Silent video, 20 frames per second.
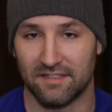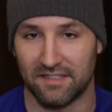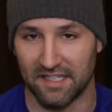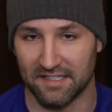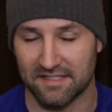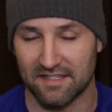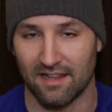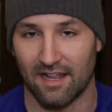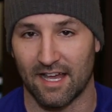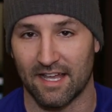
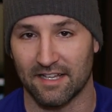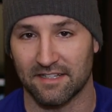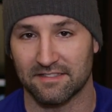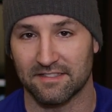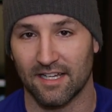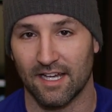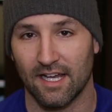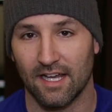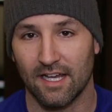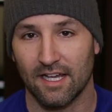
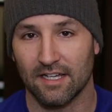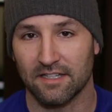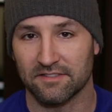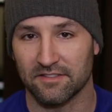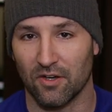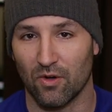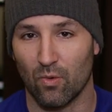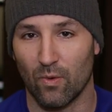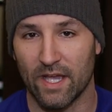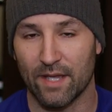dislikes.
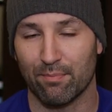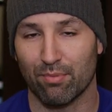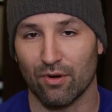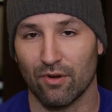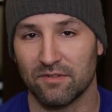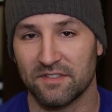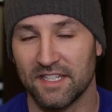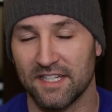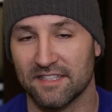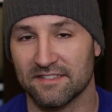So whey
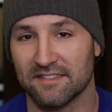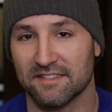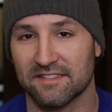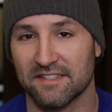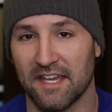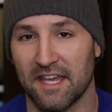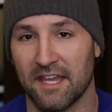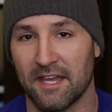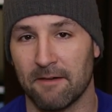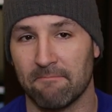protein is a
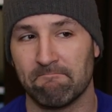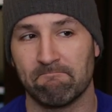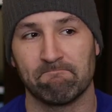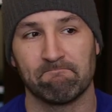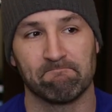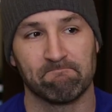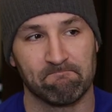scam.